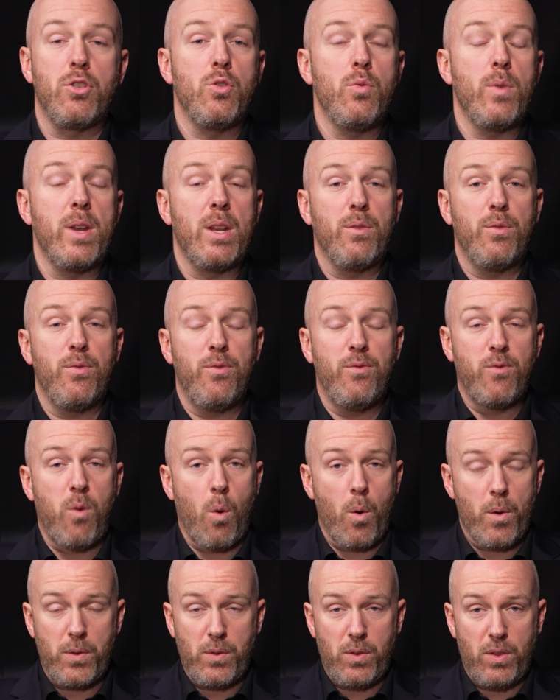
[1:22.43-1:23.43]
to
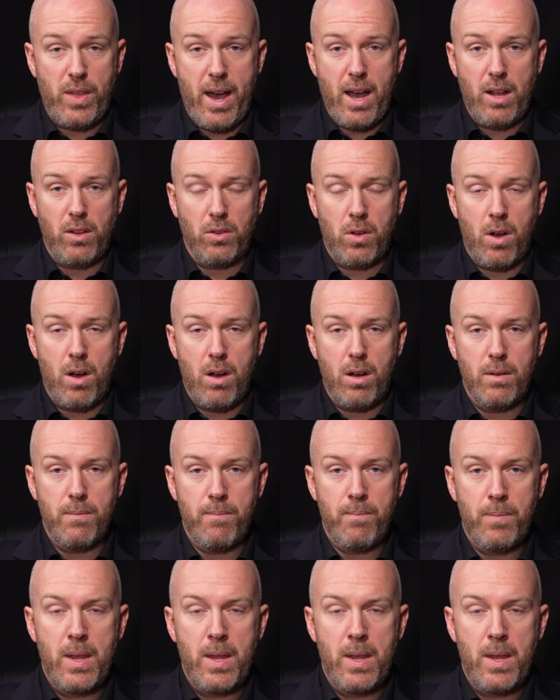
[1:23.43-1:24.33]
enforce that law.